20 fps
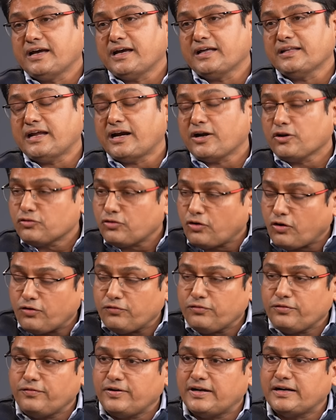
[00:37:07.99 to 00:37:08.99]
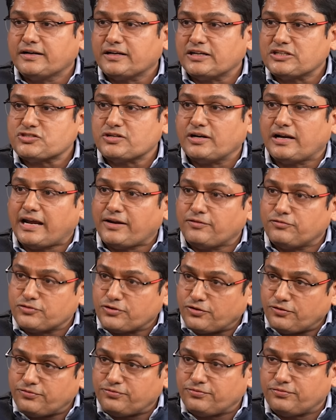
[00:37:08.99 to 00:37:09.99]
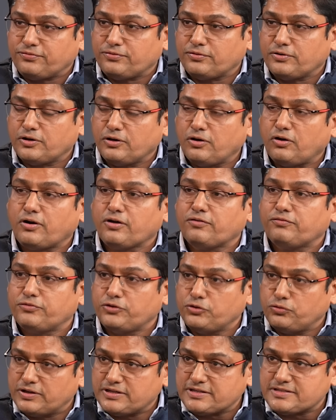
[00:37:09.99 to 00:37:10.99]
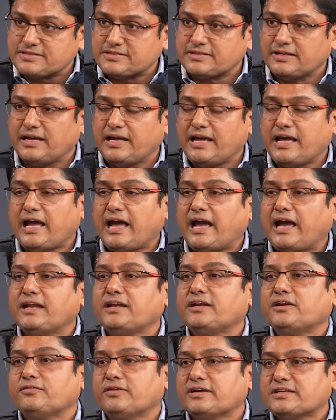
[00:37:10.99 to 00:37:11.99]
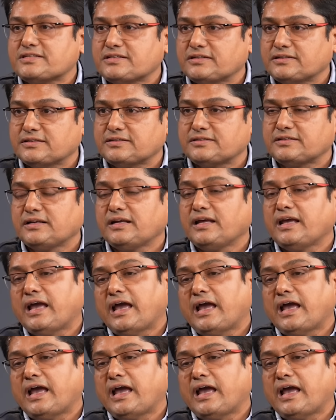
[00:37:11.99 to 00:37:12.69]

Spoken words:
that is how we will touch lives of a lot of viewers and investors,